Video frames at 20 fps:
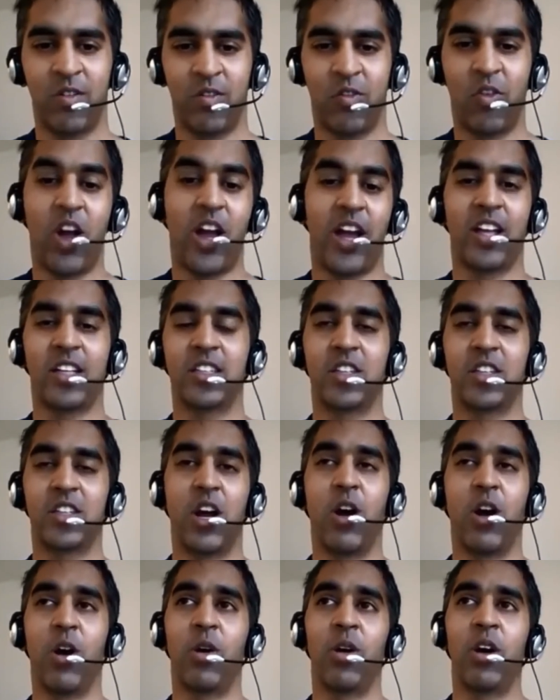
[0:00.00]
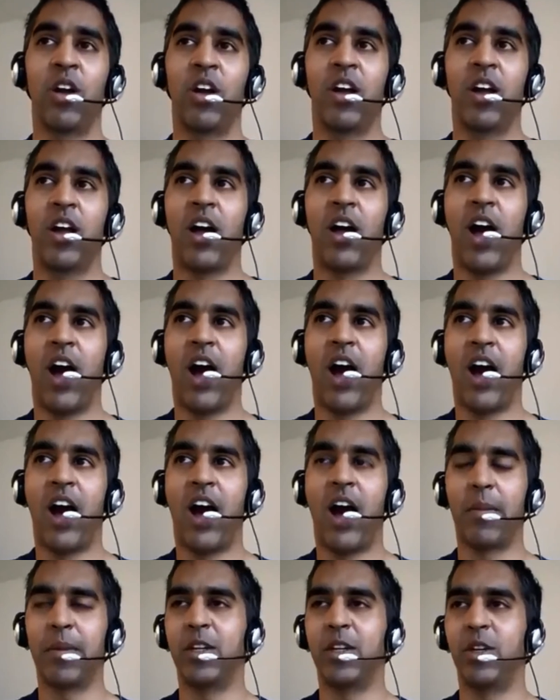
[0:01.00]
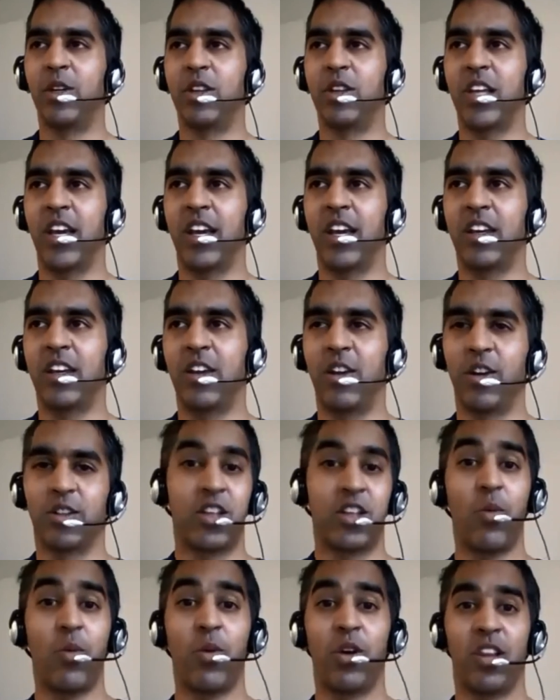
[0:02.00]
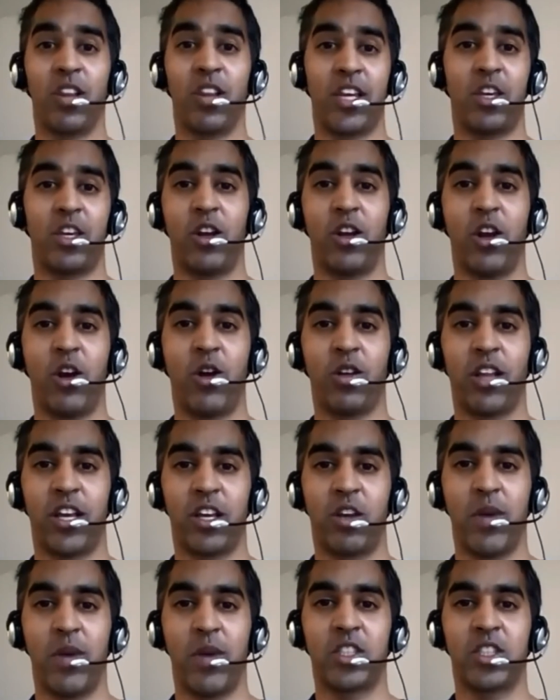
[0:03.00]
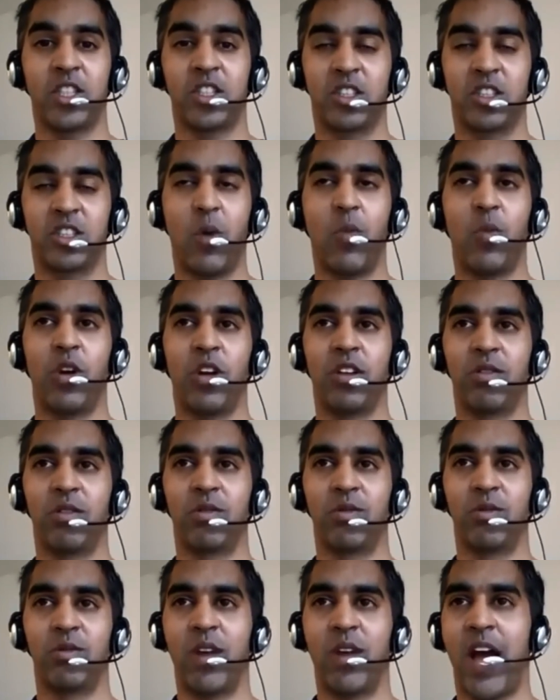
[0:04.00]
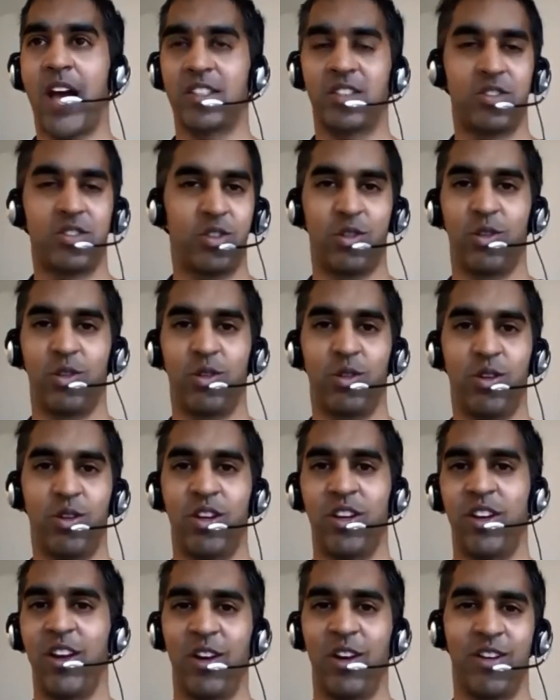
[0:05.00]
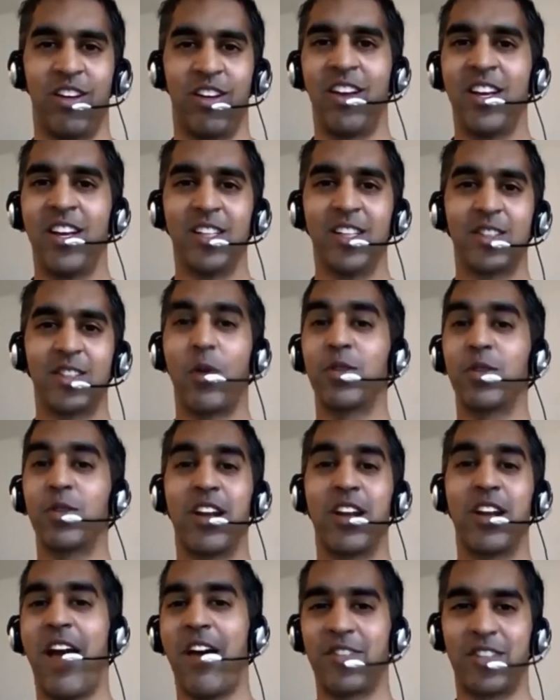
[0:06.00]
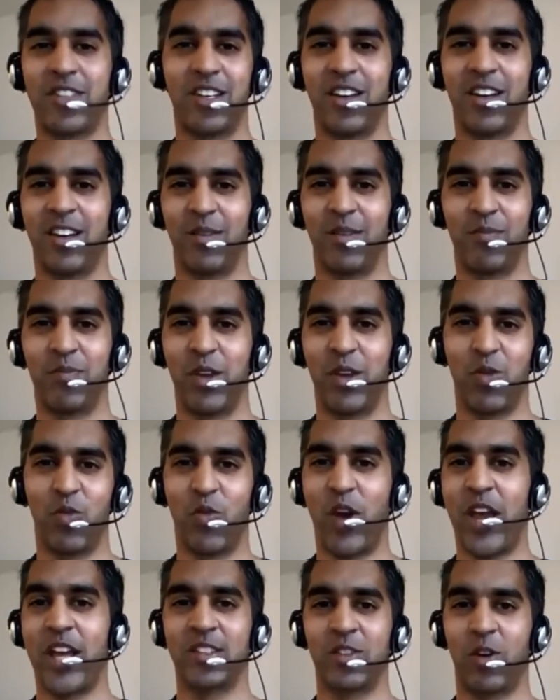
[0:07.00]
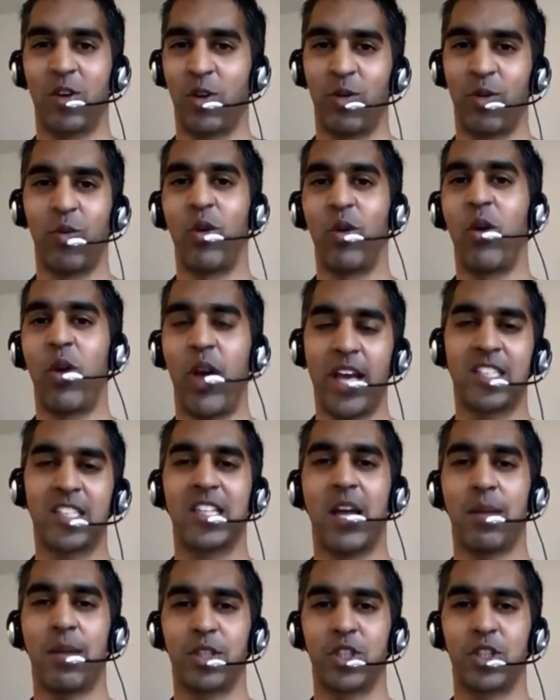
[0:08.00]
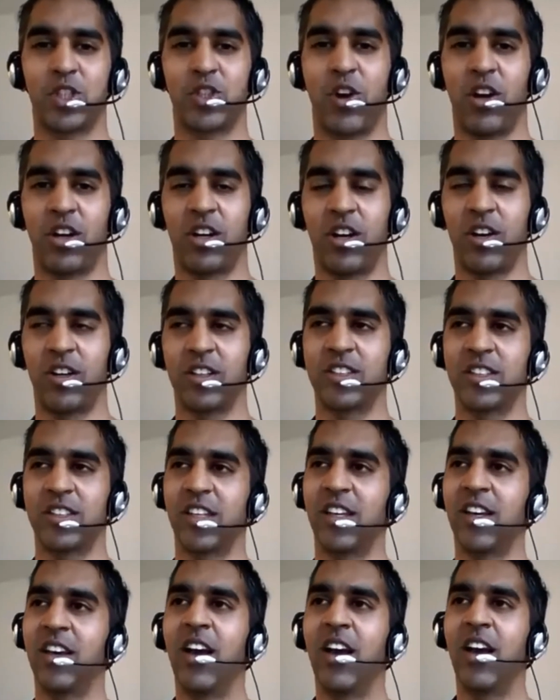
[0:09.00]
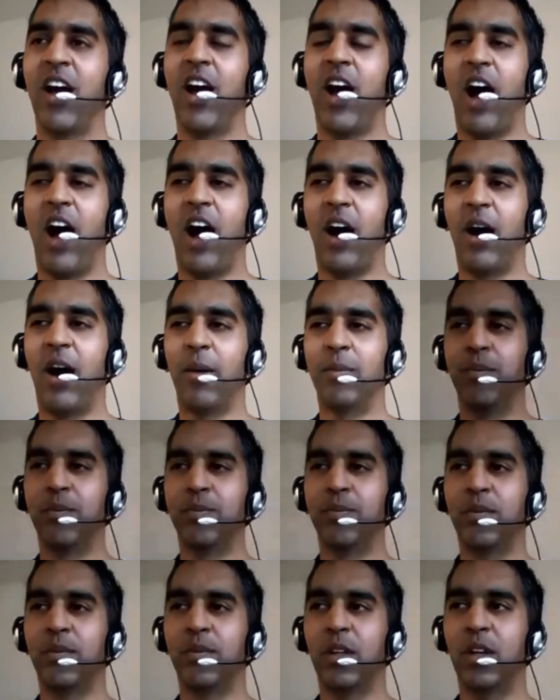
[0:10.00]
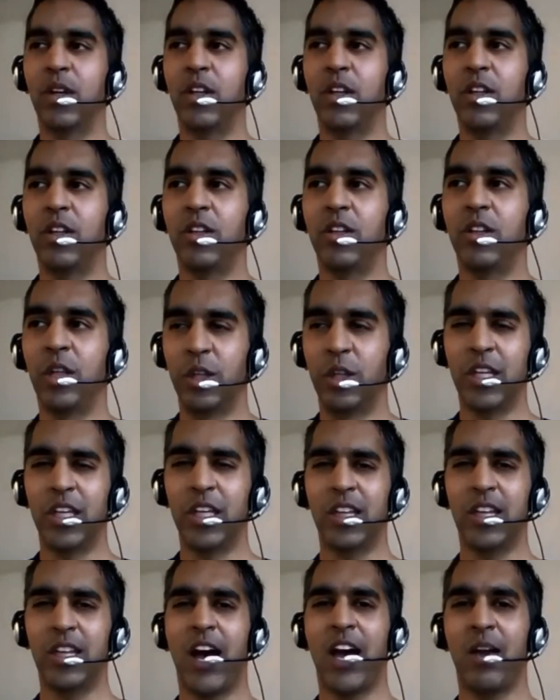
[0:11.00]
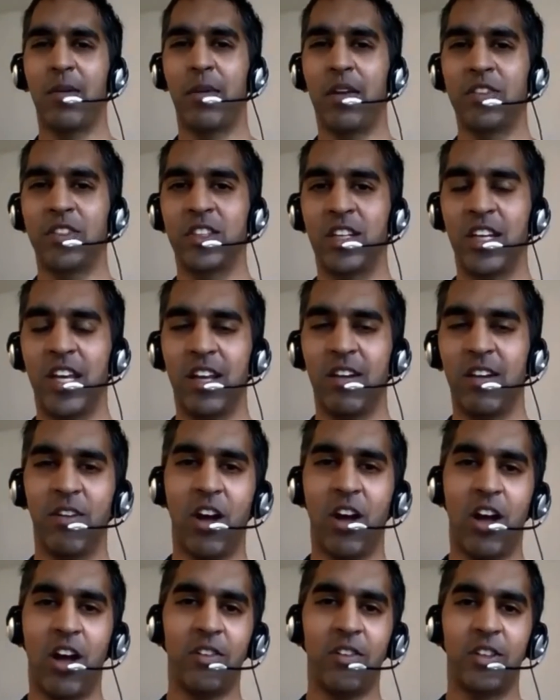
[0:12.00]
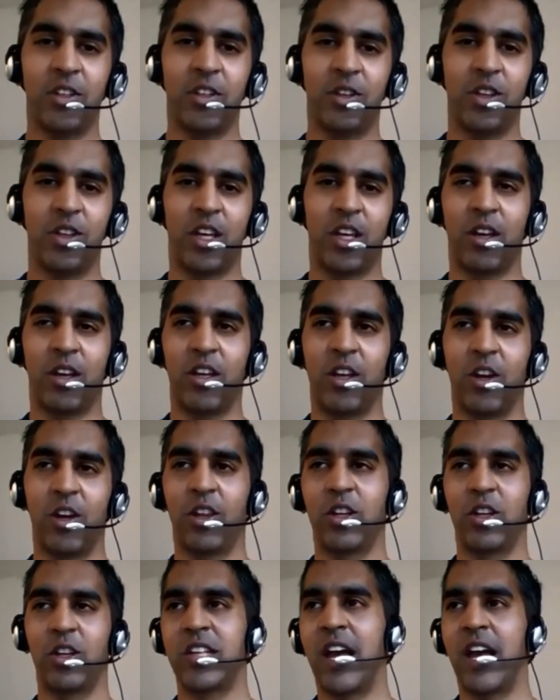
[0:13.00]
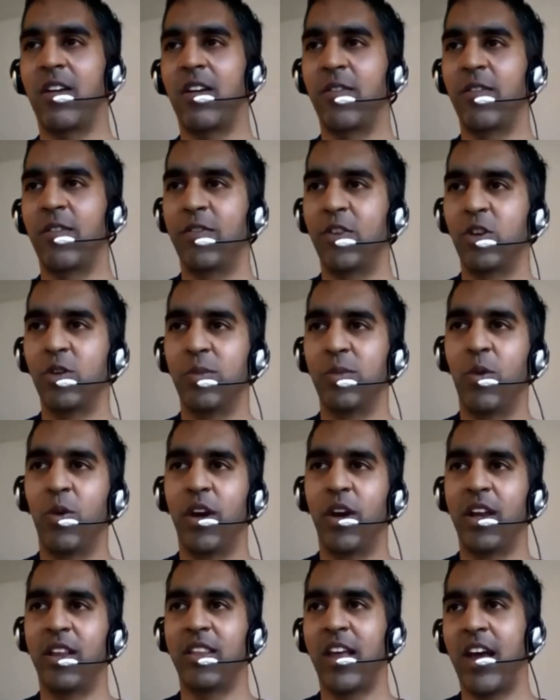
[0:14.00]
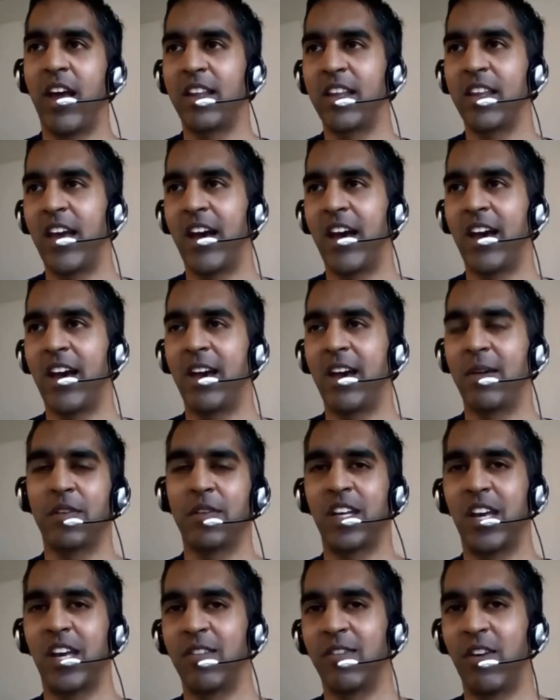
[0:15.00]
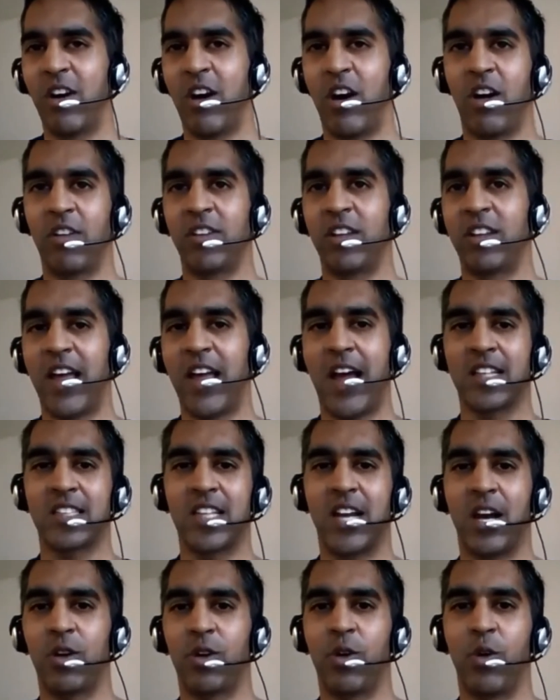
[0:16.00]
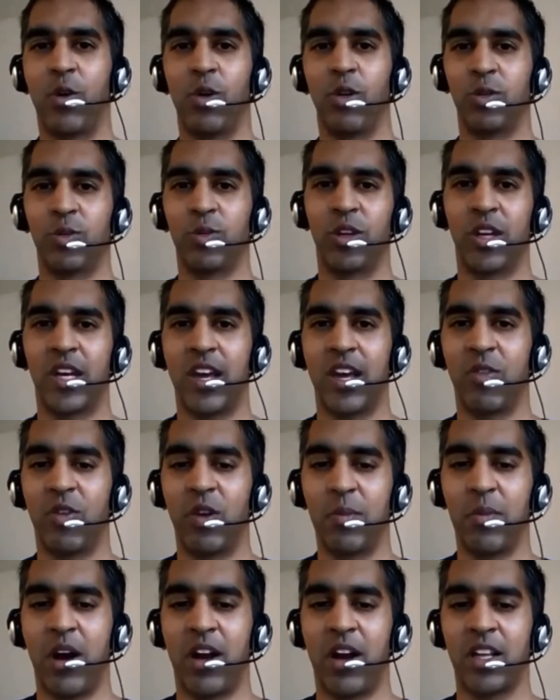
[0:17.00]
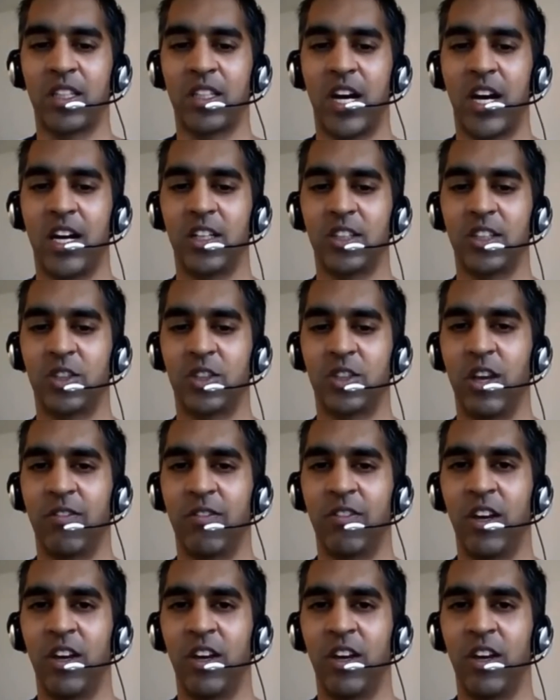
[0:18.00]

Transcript: Right. So, uh, I mean, do you think you know someone like you know like you mentioned someone has to you know someone's going to have to raise or accept a strong currency. Mm-hmm. Um, do you think the IMF's going to get involved, and do you think you know there's that viewpoint that the IMF's going to get involved, and that's how gold will get remonetized?